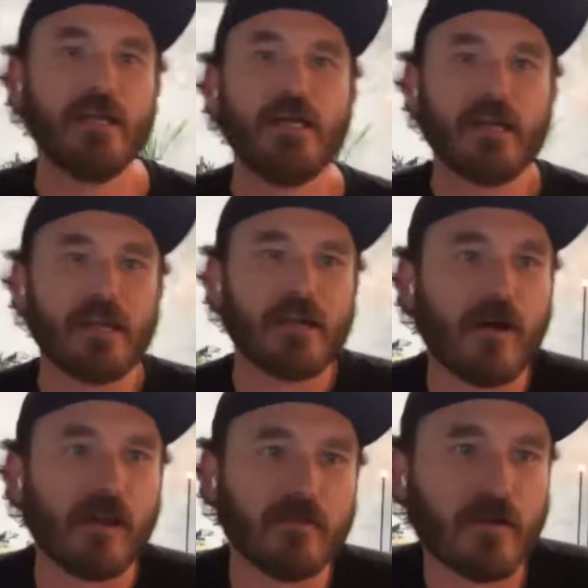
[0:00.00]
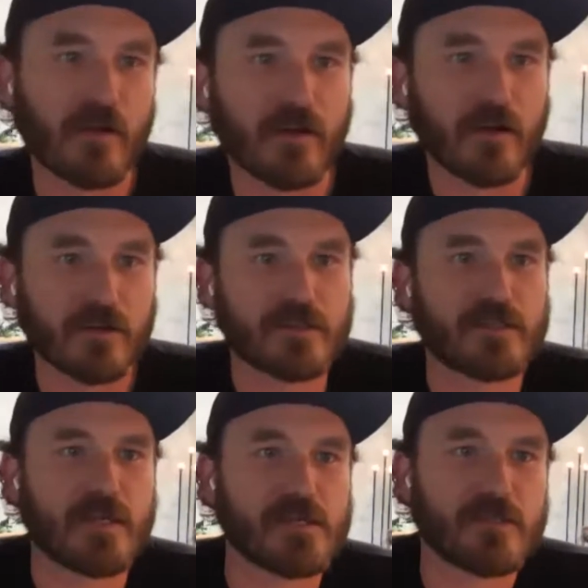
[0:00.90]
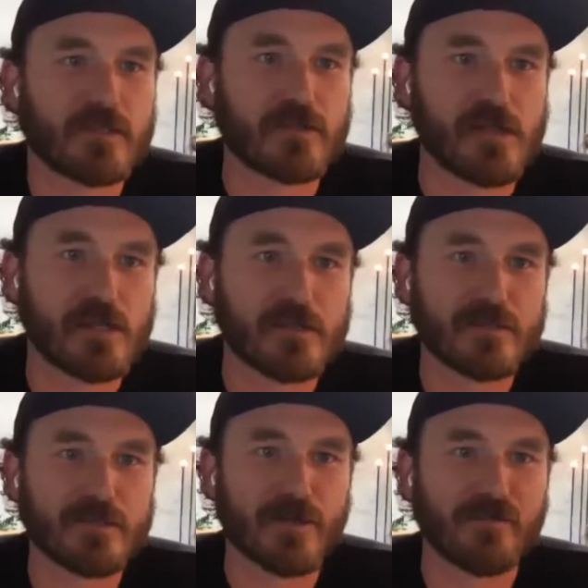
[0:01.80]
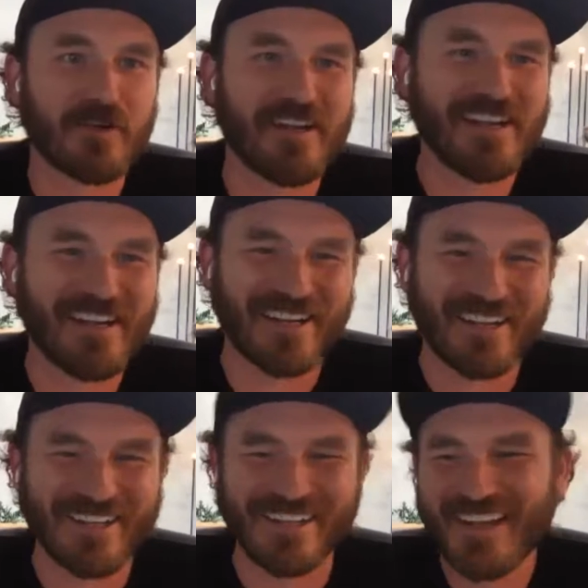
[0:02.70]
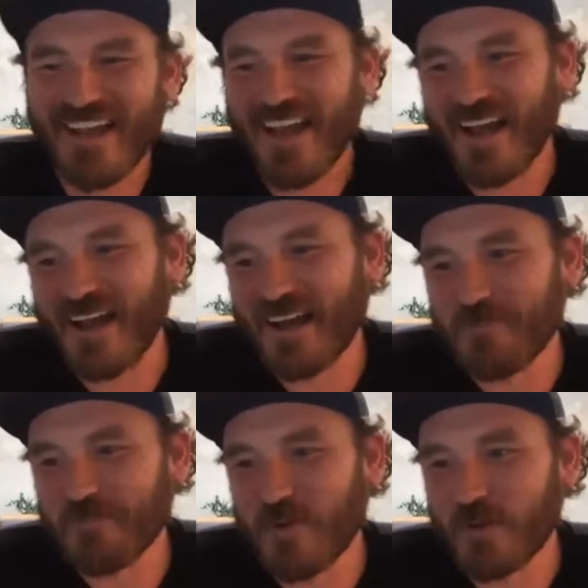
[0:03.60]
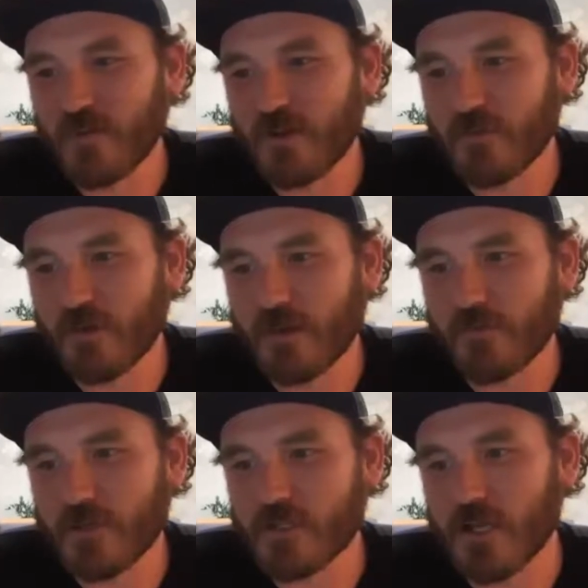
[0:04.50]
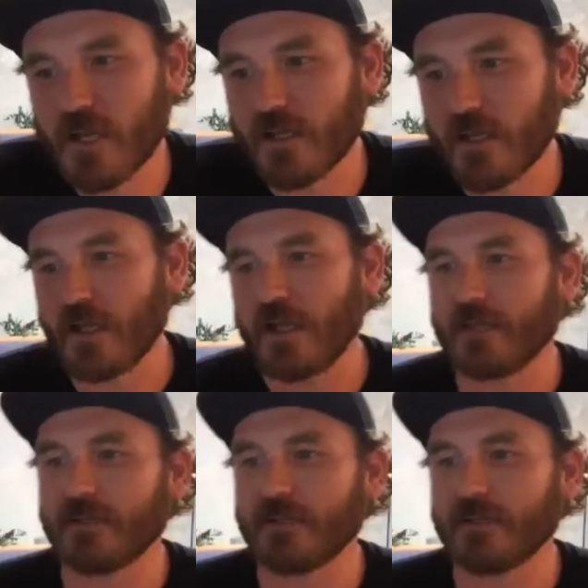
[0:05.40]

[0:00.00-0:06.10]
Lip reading: in all of our hearts and screens over here. But we really, really appreciate it. And